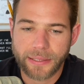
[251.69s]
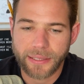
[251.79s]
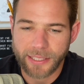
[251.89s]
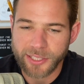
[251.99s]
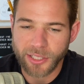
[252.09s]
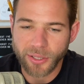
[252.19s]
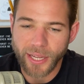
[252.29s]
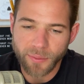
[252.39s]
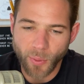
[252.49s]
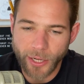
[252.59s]
And I said, okay,
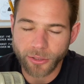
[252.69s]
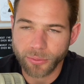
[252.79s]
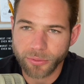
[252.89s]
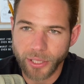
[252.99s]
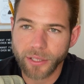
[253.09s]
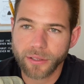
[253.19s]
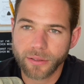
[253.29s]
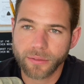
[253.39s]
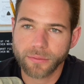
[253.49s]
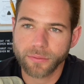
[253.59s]
why do you think
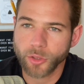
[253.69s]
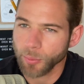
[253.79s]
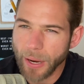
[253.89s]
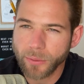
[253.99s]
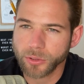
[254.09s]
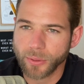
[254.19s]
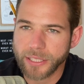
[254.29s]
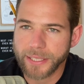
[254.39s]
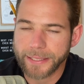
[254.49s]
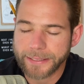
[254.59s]
your mind was
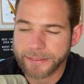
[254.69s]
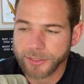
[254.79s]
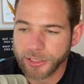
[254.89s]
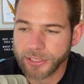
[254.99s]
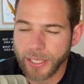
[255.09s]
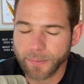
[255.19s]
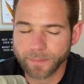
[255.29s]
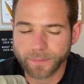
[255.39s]
racing? And she said,